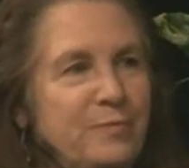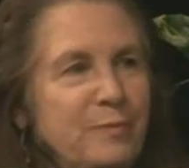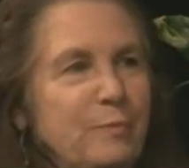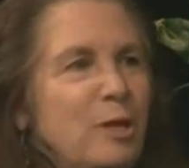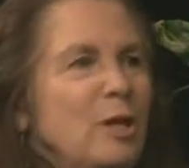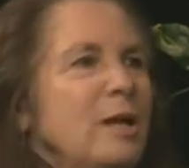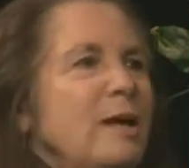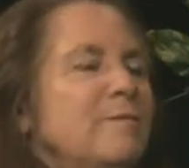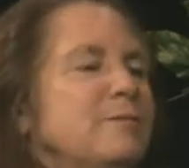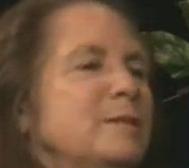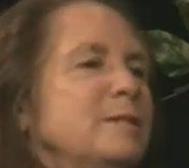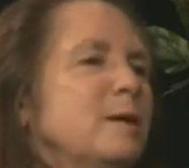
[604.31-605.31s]
We all have
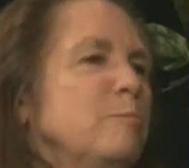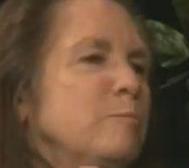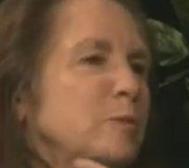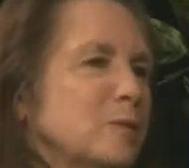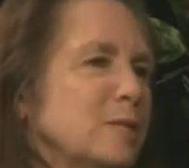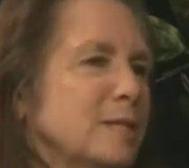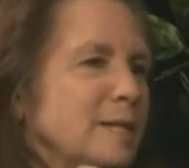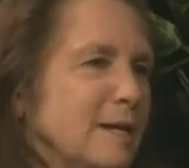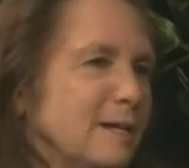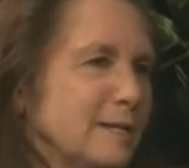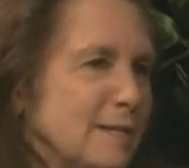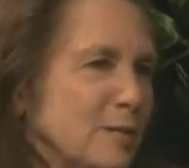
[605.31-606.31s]

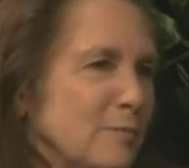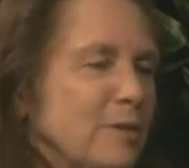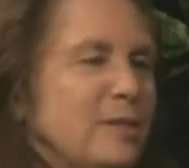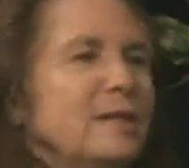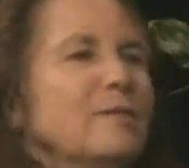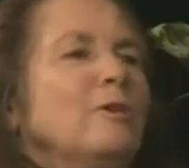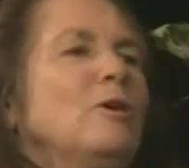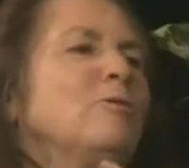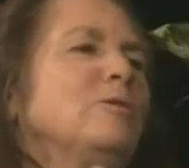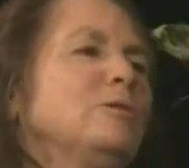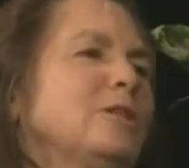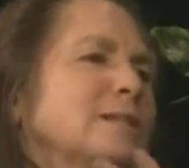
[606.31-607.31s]
sub-personalities. We think of, oh,
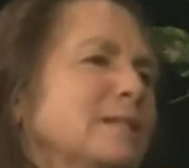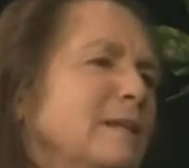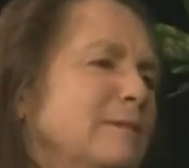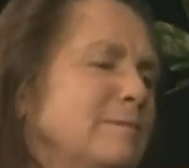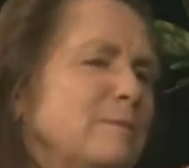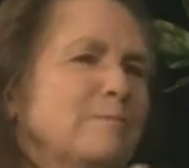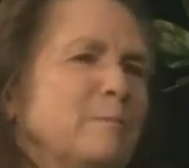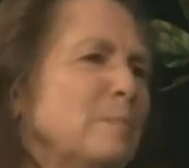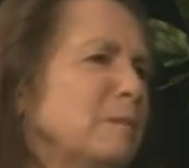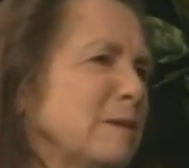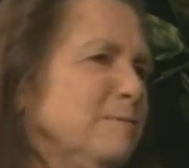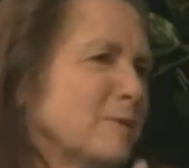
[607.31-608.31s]
she has a
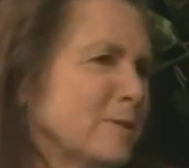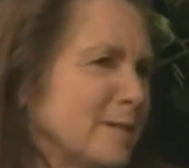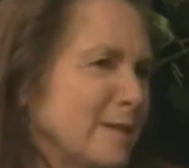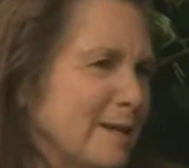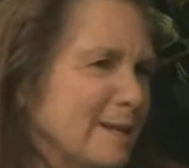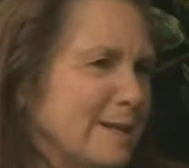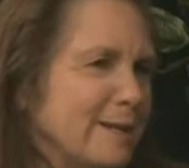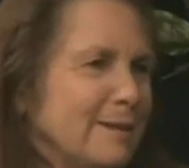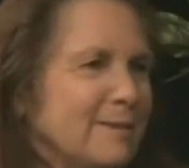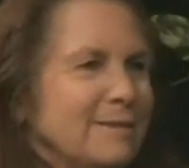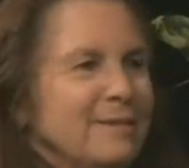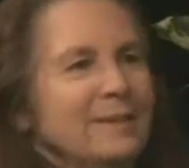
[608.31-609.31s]
bubbly personality,
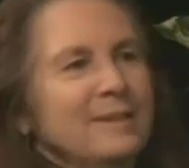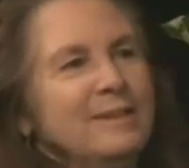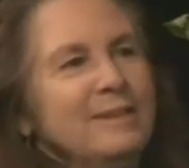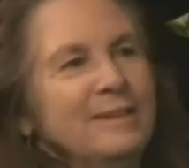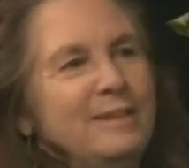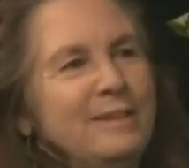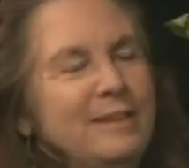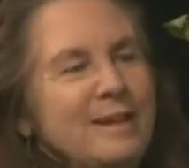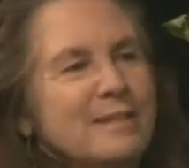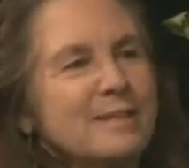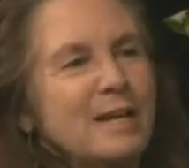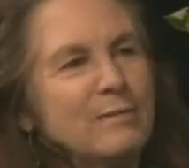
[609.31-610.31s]
or he
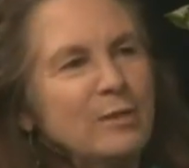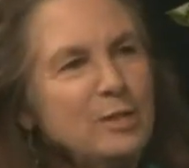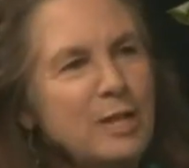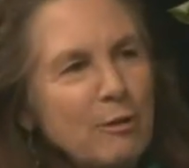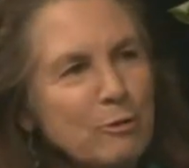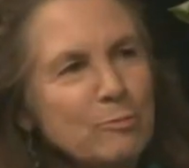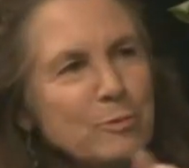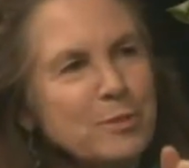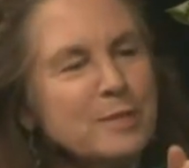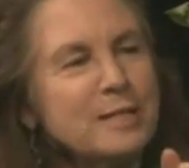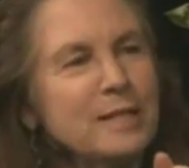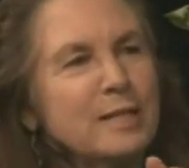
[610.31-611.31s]
has kind of a dour
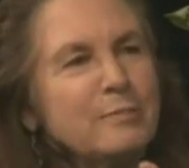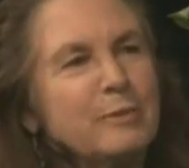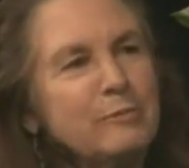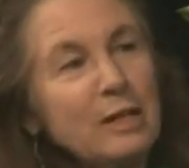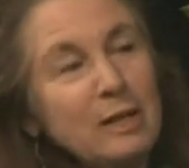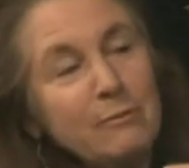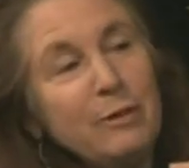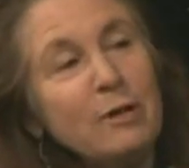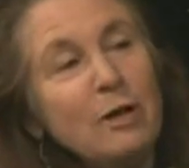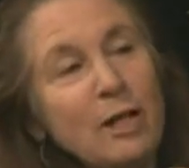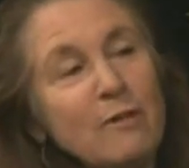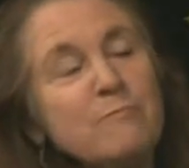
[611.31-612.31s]
personality, but really we
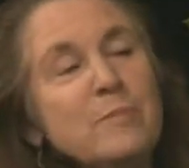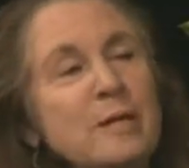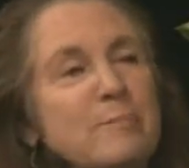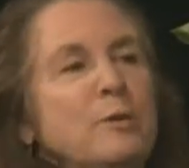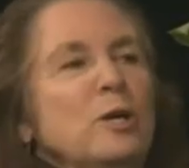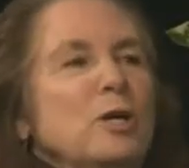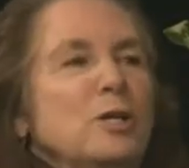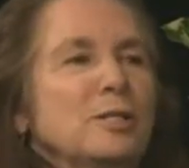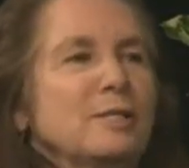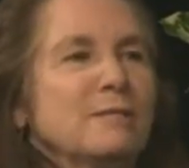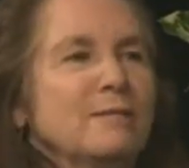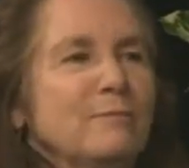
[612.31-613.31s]
all have many
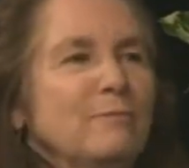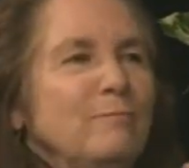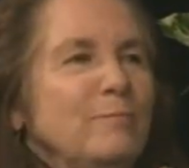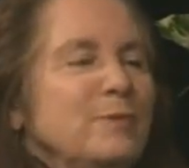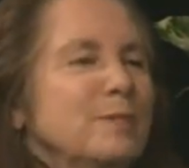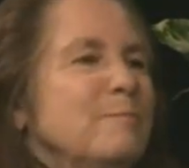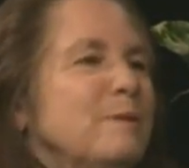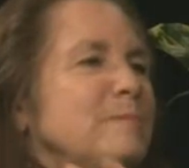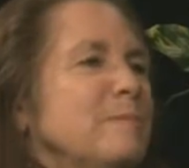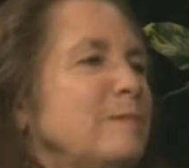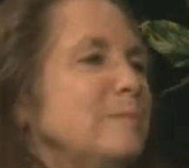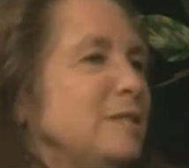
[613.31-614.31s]
parts. Somebody
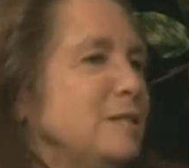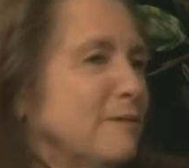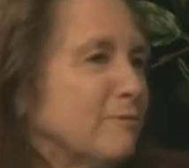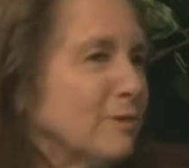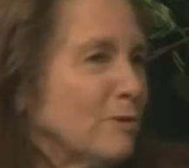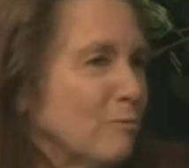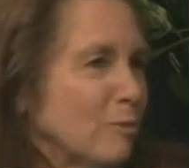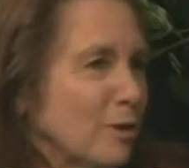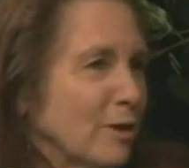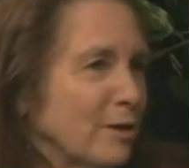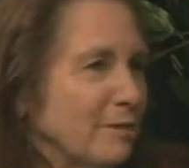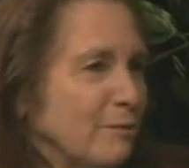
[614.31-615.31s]
might be different at
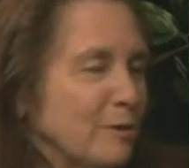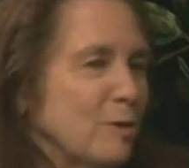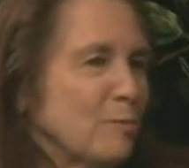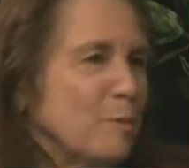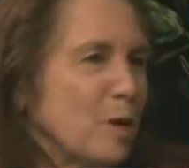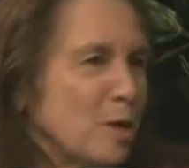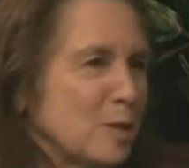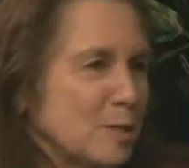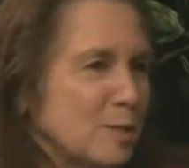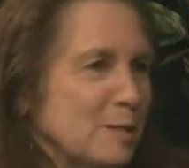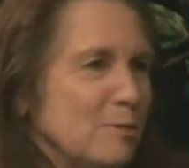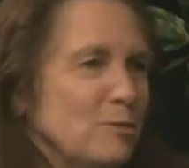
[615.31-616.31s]
work with their
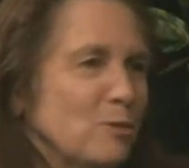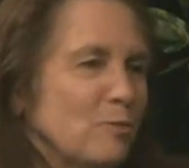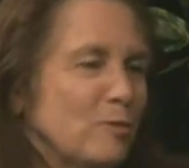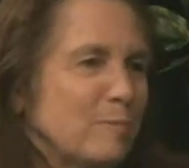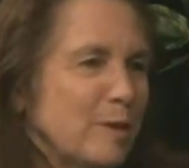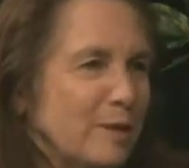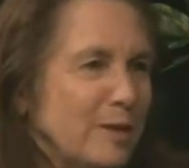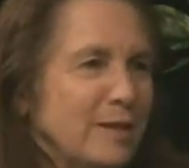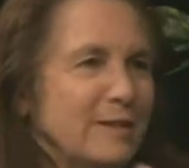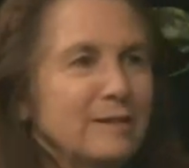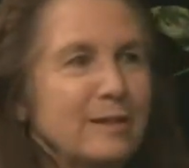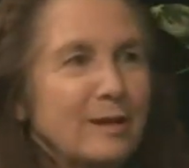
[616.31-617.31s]
boss, who's overbearing,
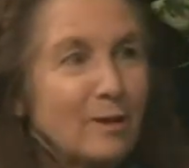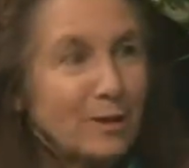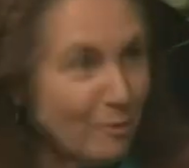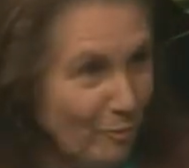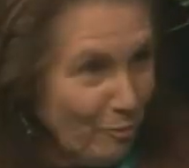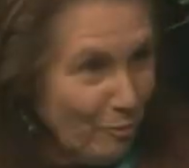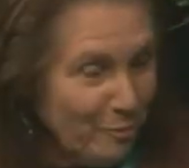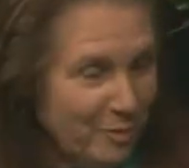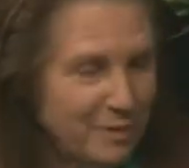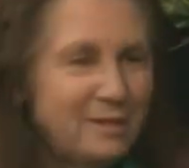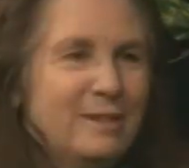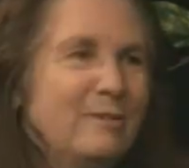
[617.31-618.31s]
than they are at home
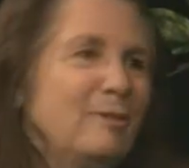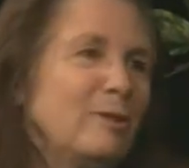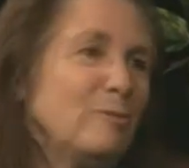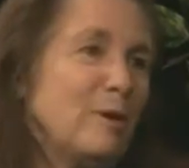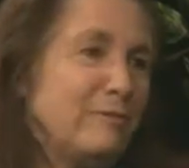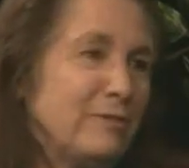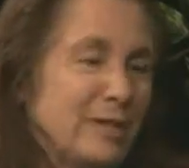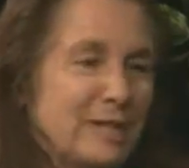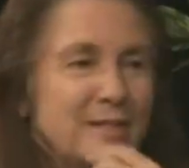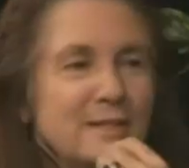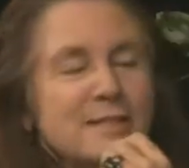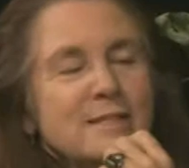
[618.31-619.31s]
with a wife and
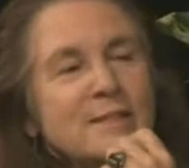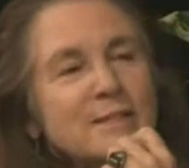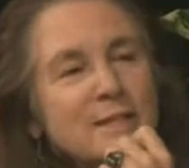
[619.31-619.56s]
kids.